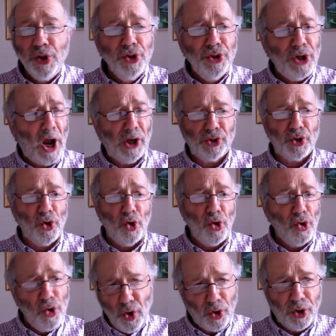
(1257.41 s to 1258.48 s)
Just
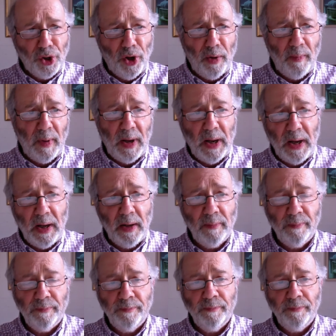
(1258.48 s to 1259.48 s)
look at me!"